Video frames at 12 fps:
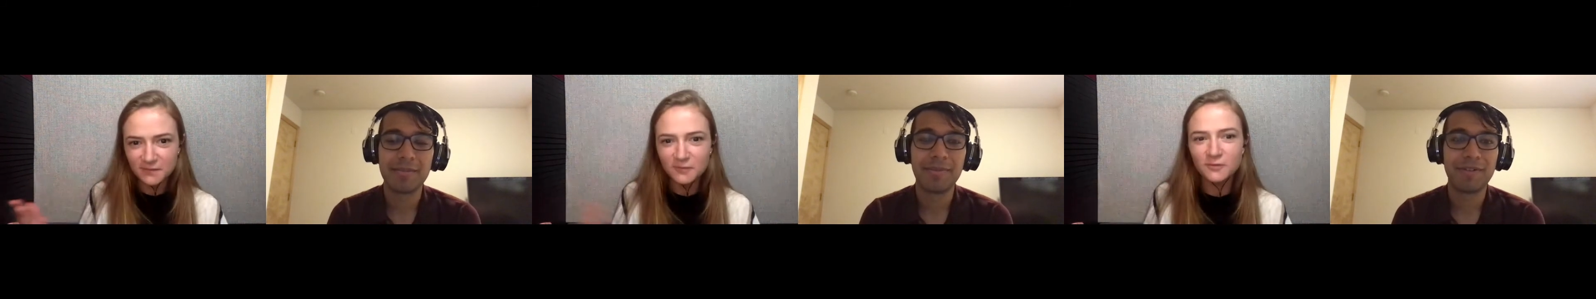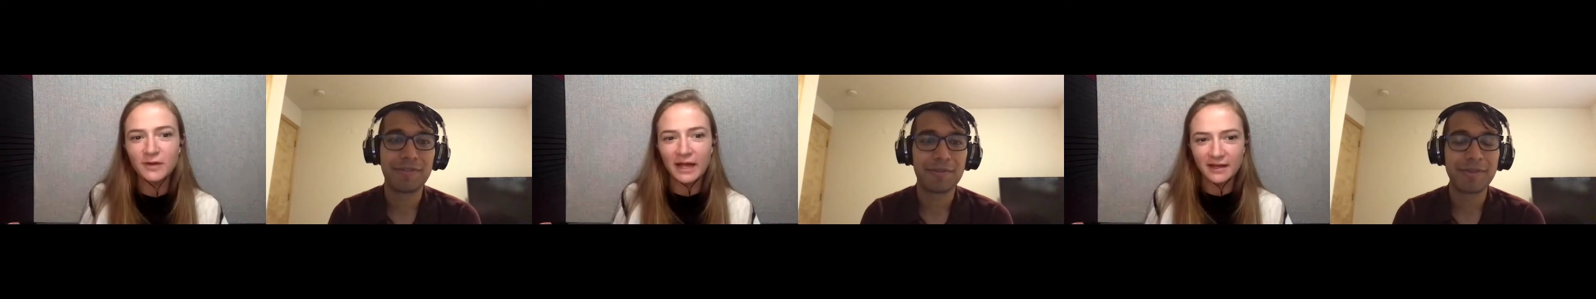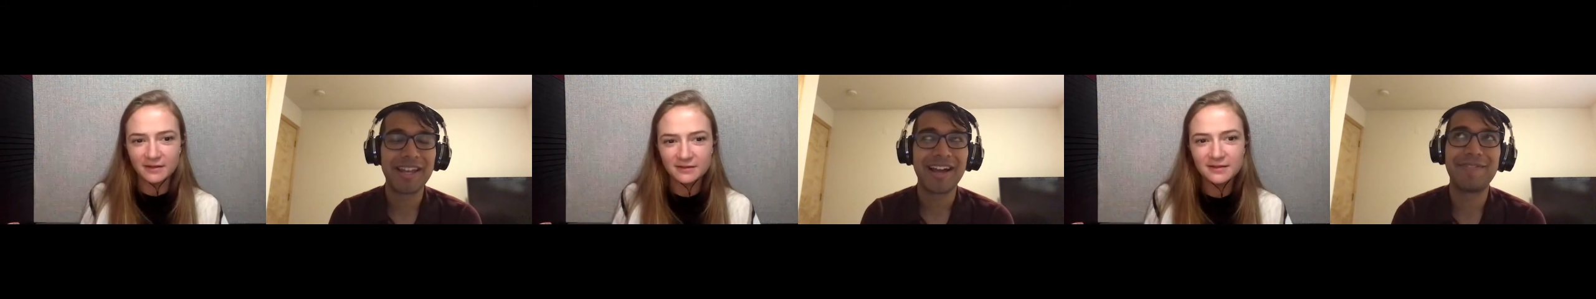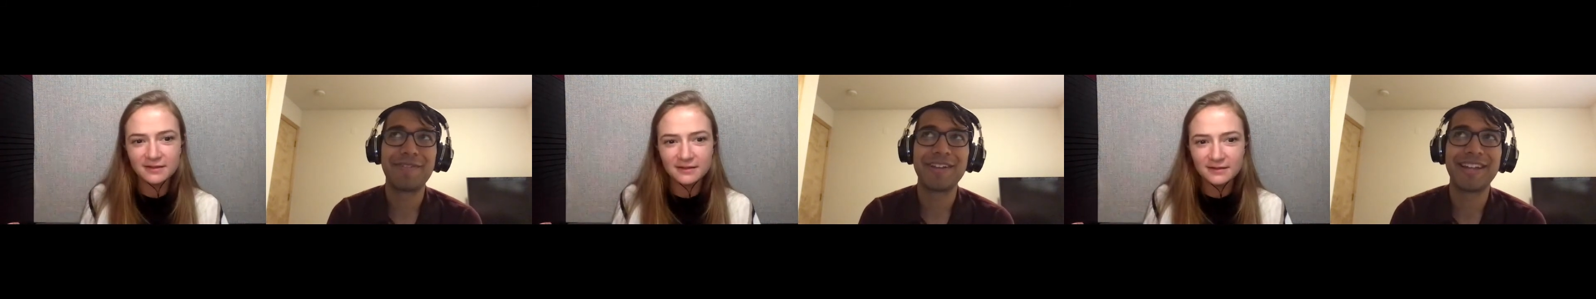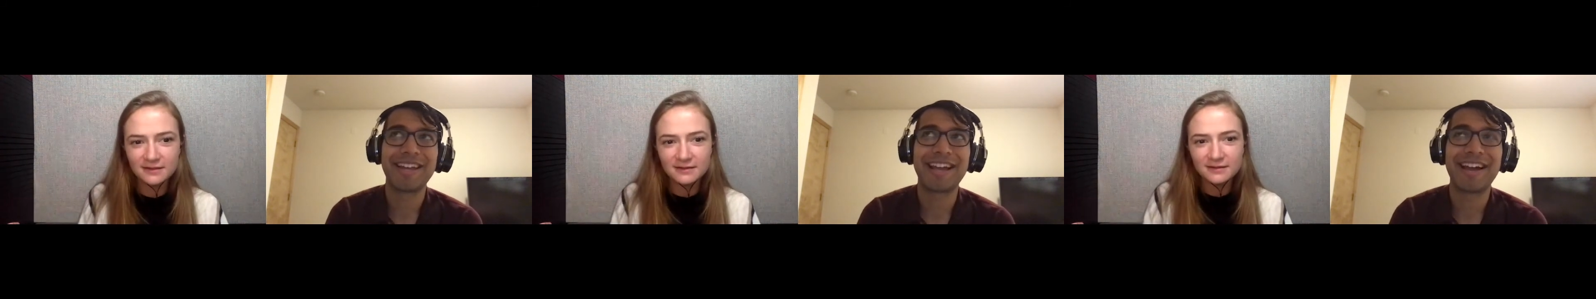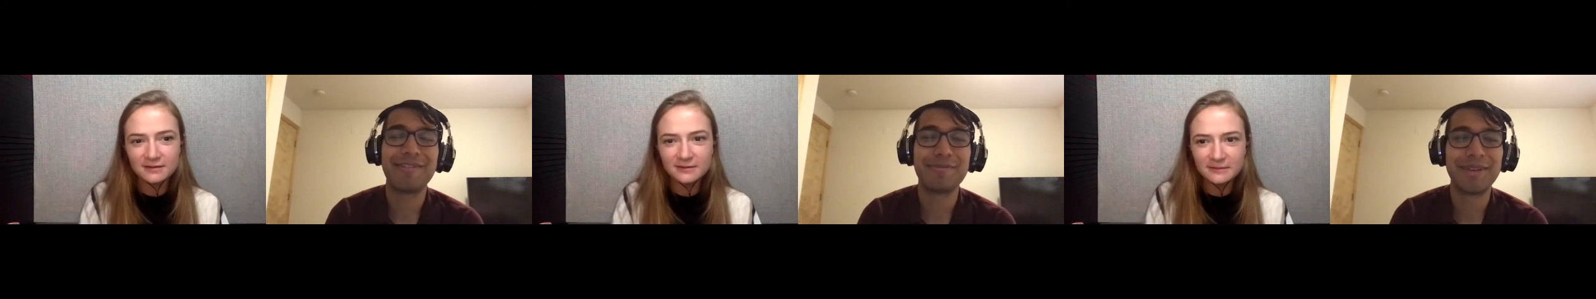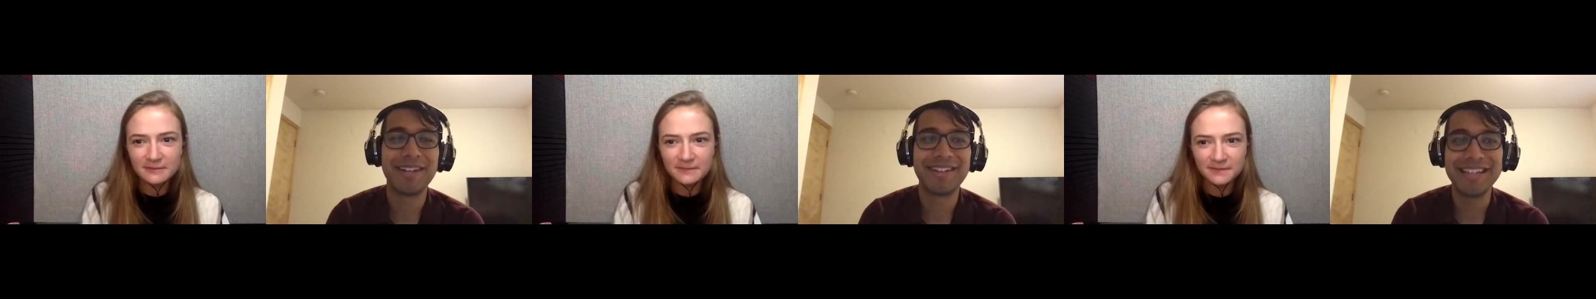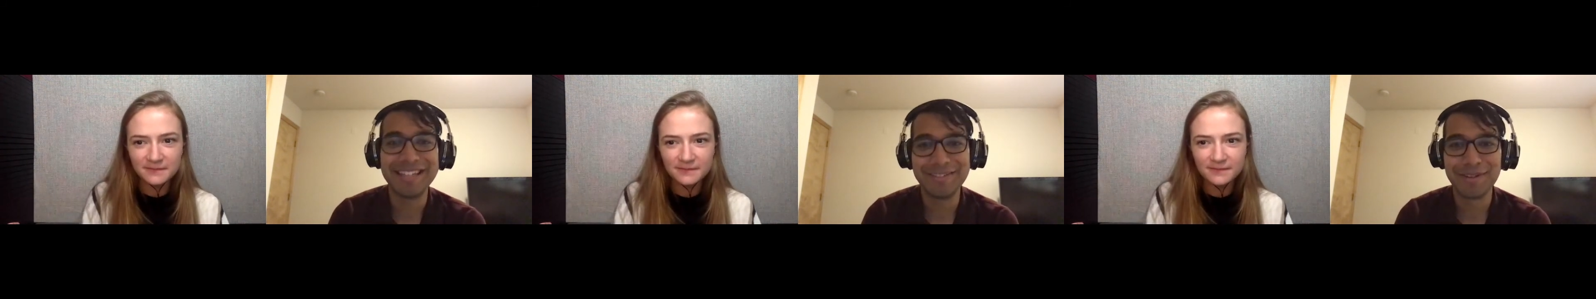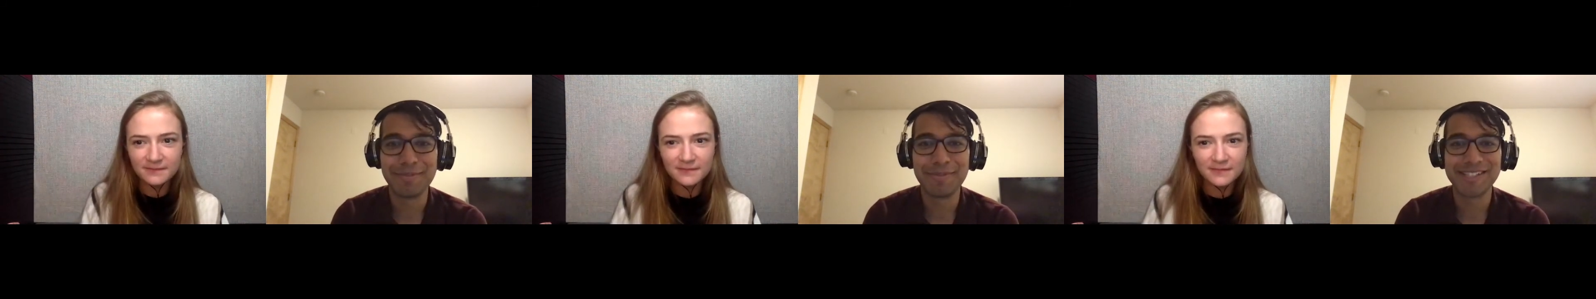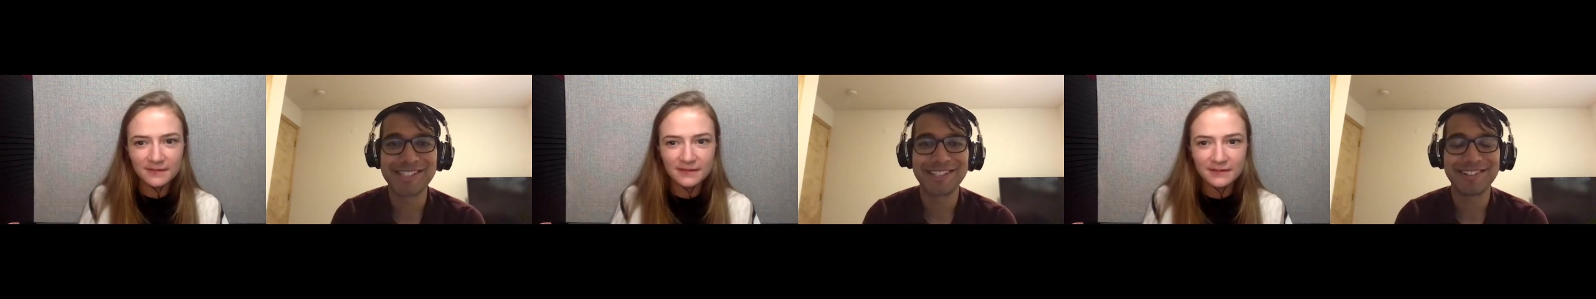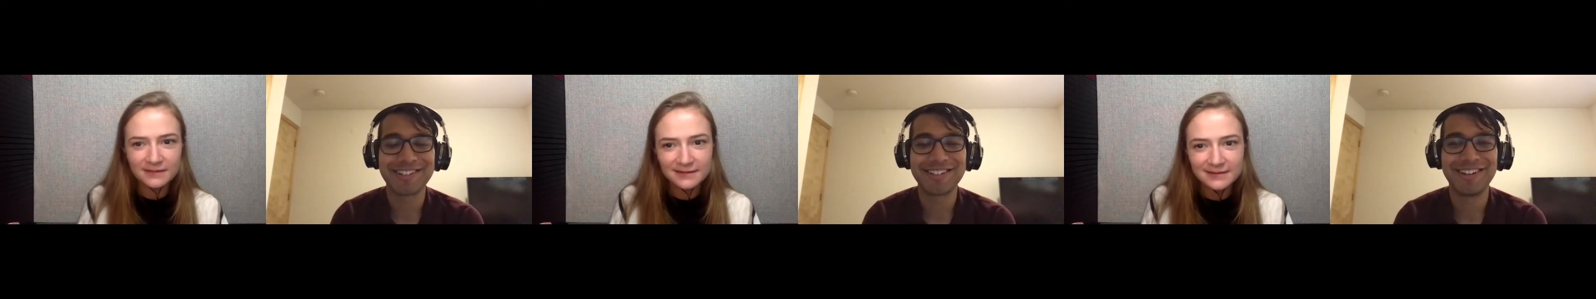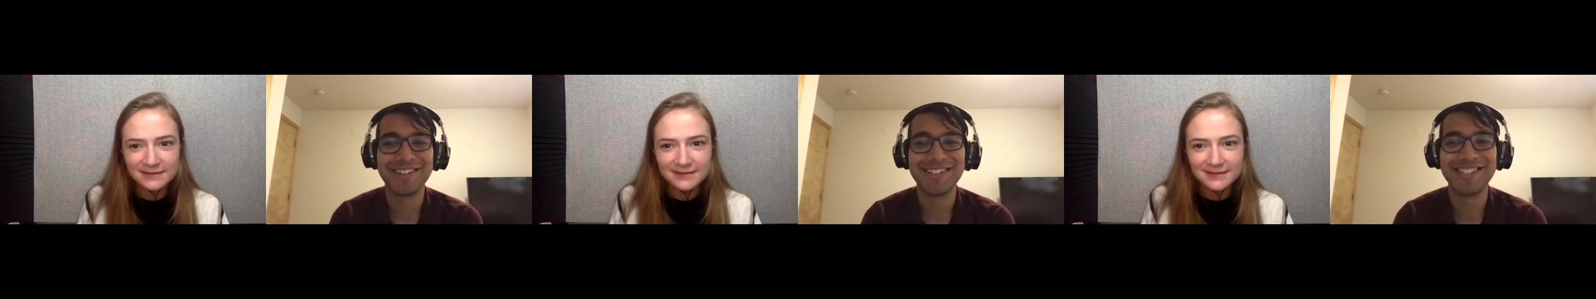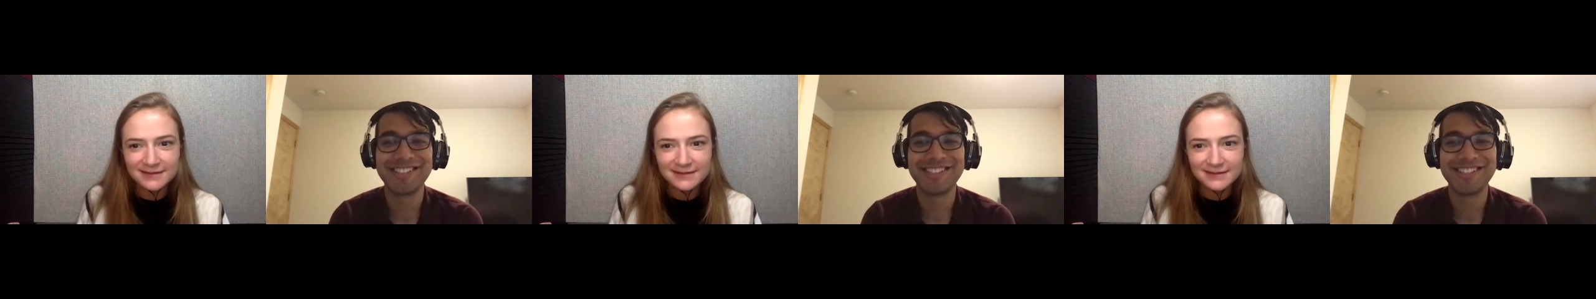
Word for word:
Speaker 1: But right. for me, I feel like I've been even busier in college